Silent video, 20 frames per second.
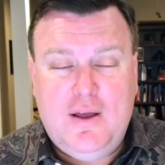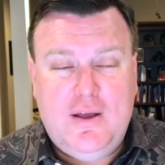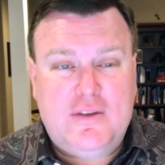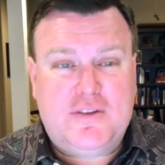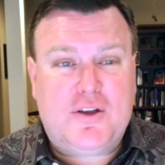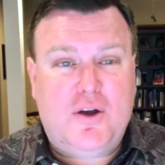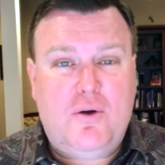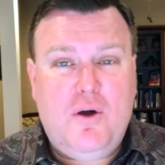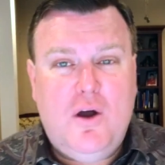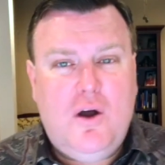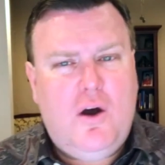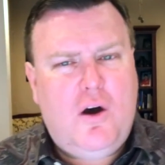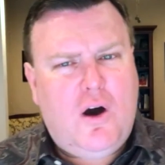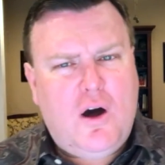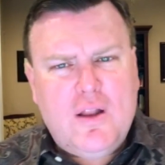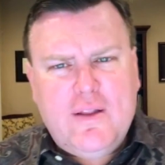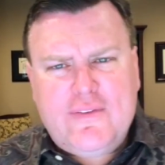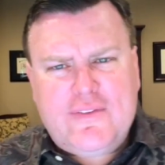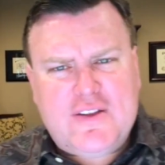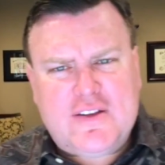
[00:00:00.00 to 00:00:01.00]
So
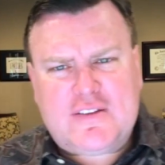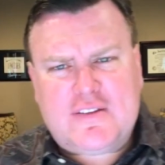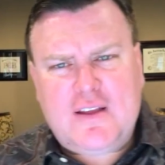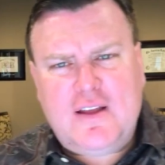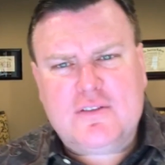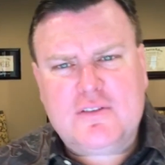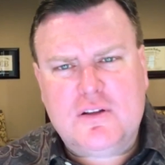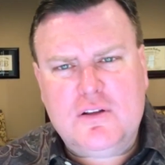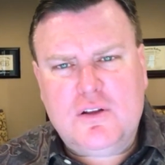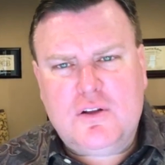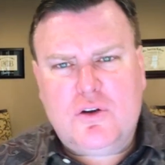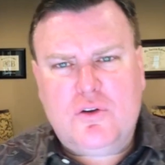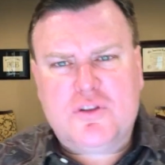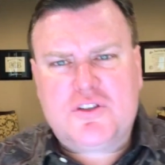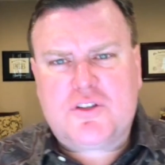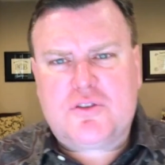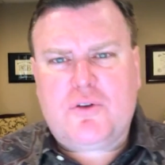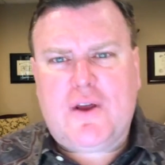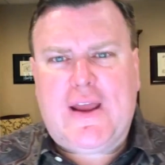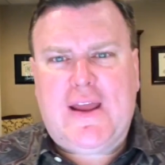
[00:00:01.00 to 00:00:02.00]
all of this sounds a little
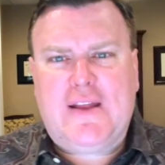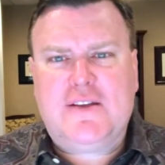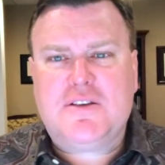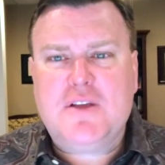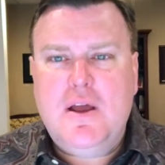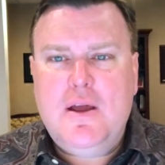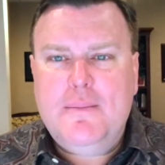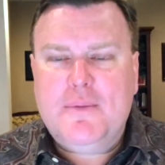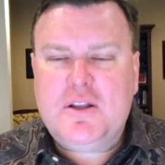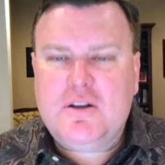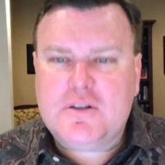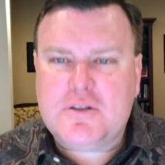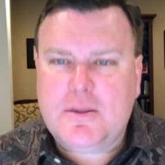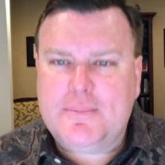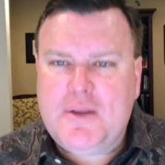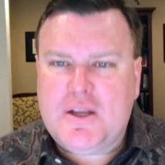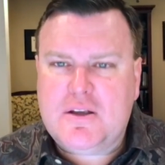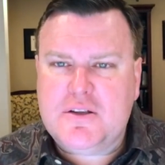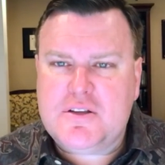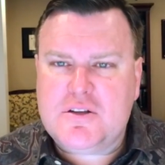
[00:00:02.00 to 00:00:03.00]
strange, but
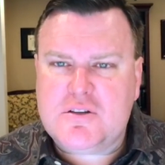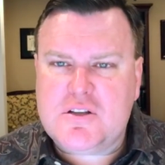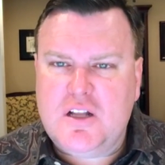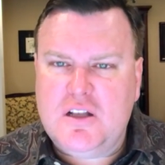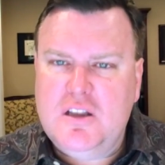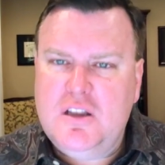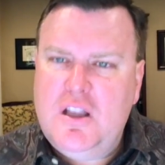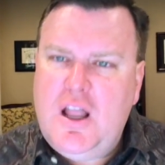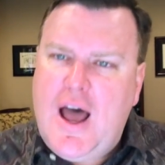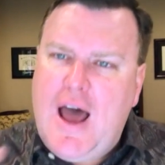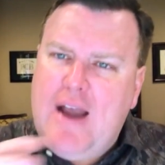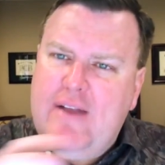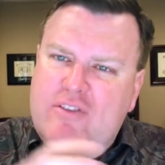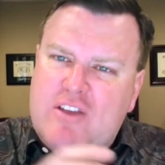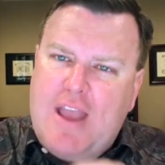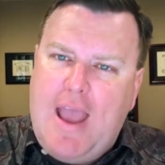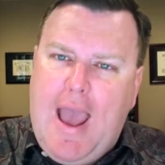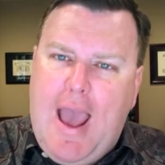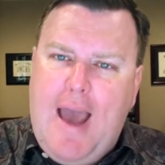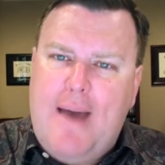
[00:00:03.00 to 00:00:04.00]
because there's a lot of
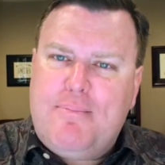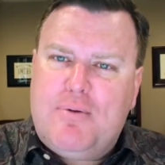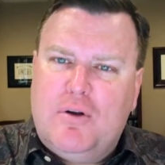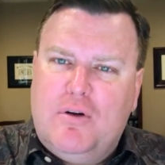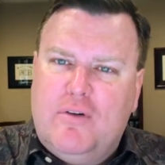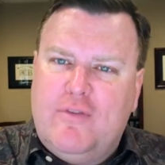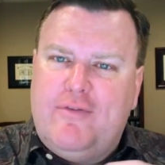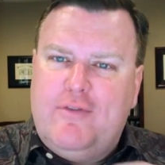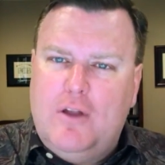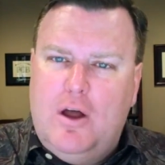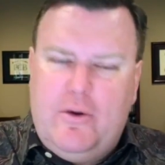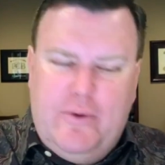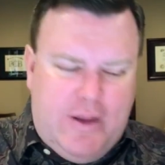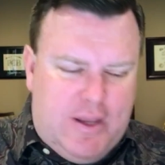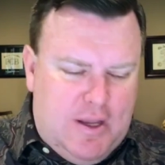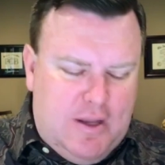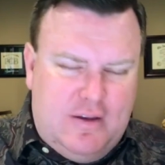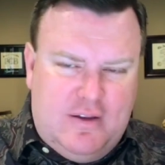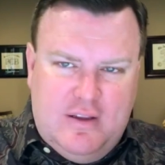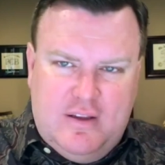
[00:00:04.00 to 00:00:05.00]
capital flowing
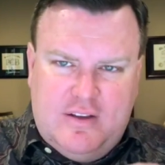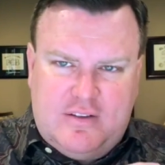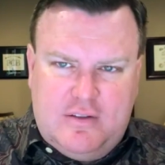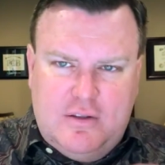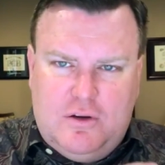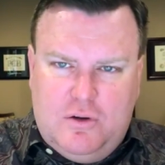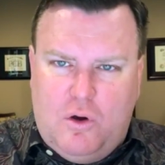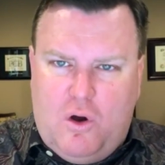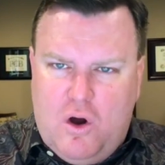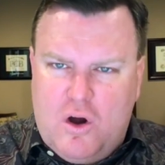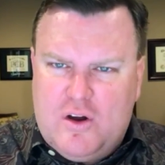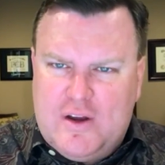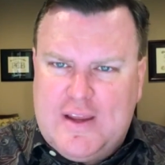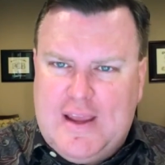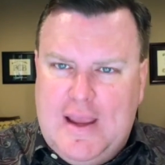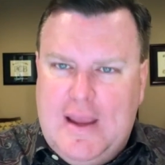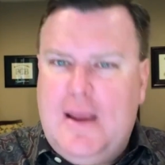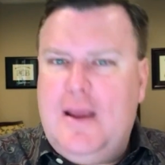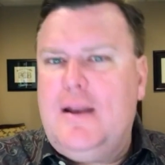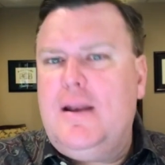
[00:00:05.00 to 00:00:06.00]
into this little
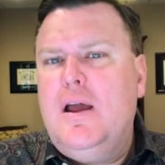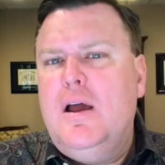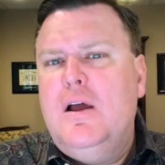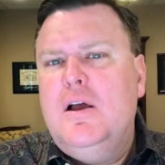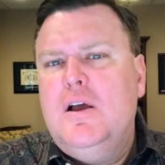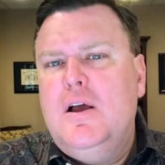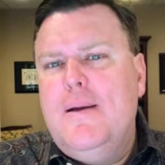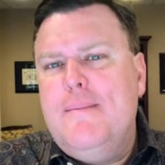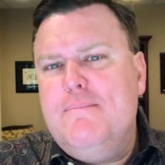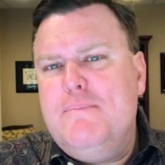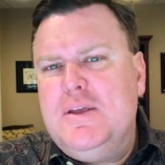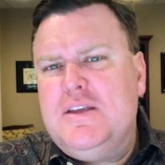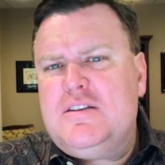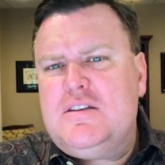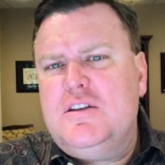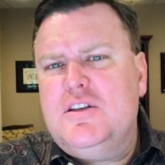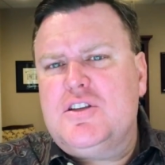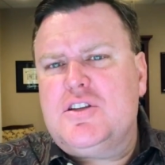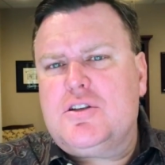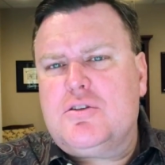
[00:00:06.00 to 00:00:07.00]
arcane
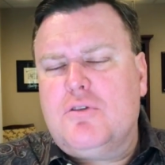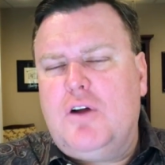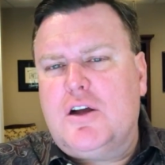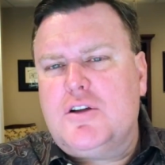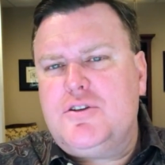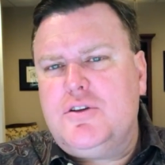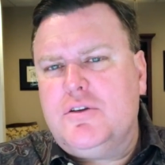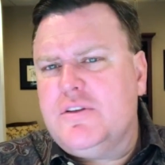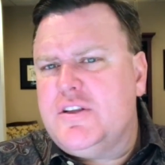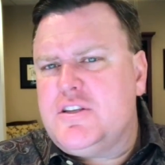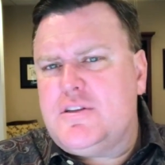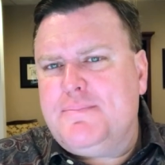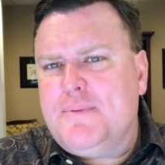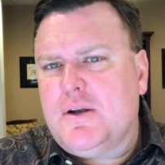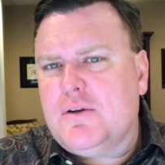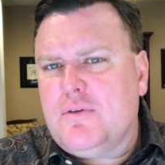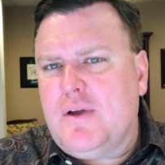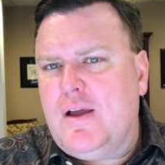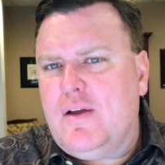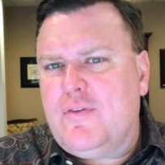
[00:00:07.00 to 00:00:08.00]
business structure that's been
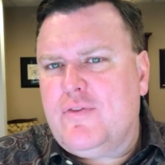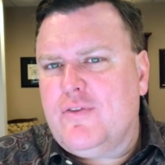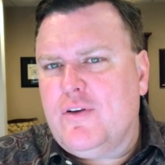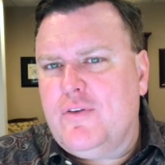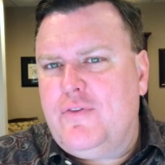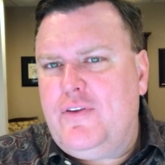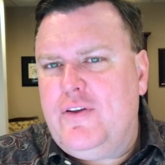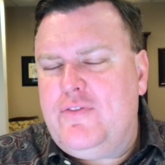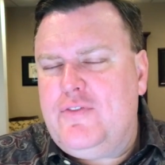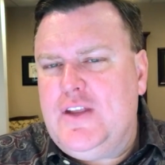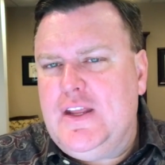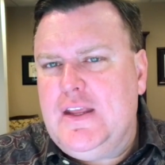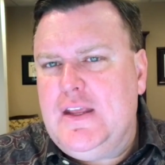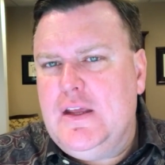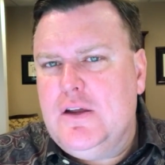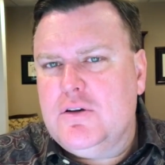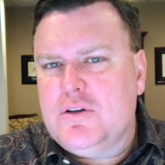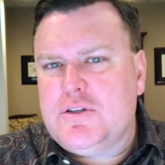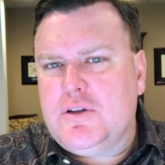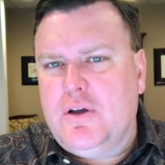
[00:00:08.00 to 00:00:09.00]
around for 50
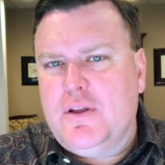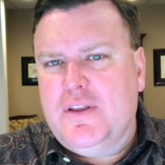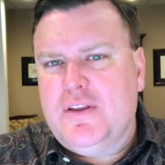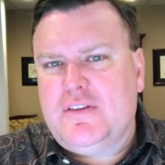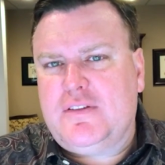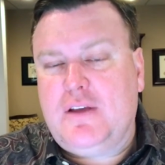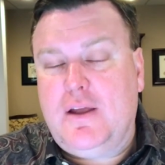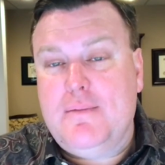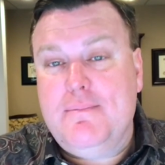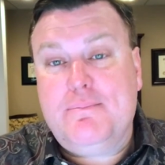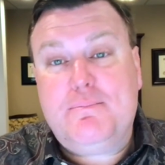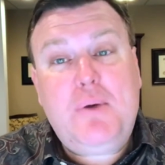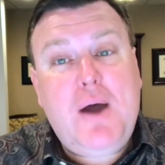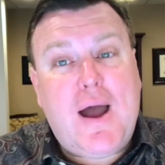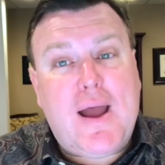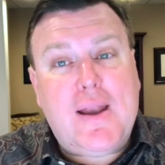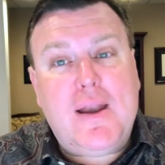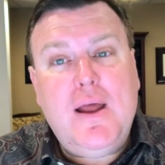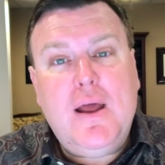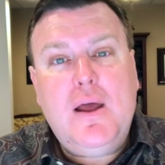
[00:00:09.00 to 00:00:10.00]
years all of a sudden.
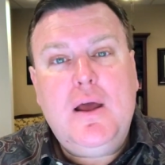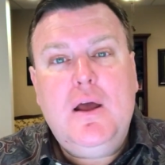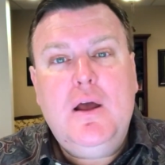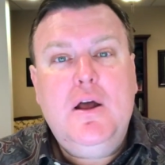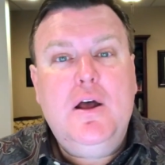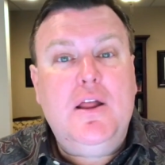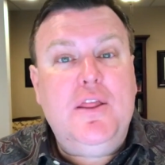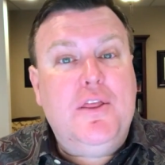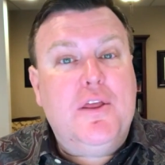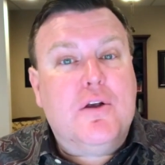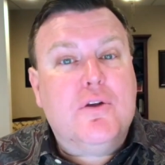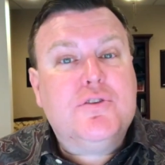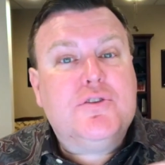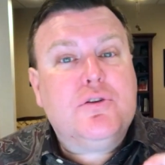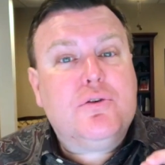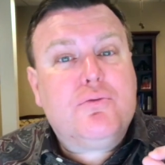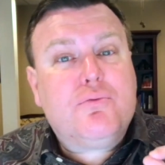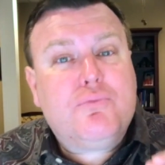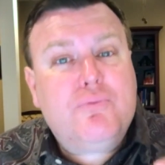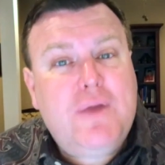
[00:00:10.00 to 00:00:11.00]
But there's a
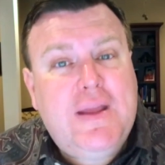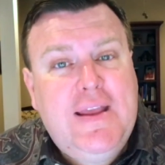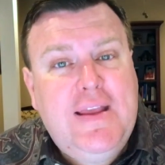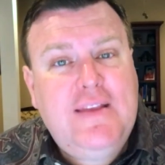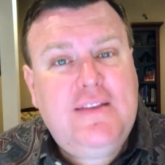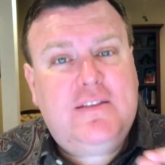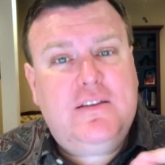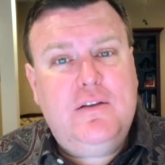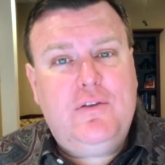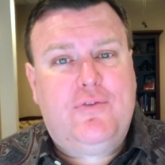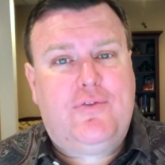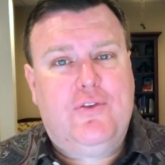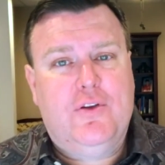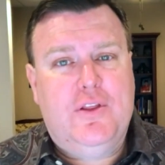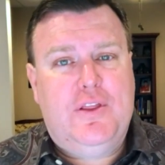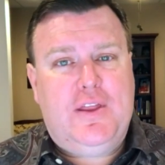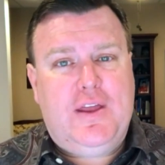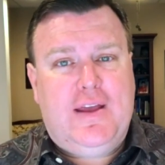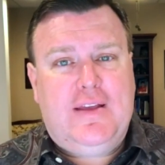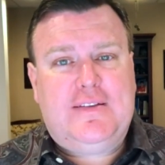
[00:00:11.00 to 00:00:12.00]
reason for
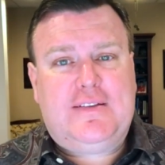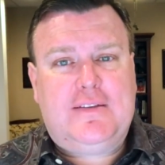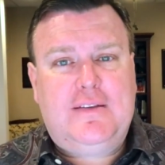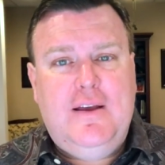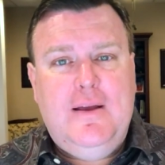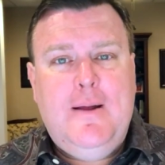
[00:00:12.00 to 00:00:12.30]
this.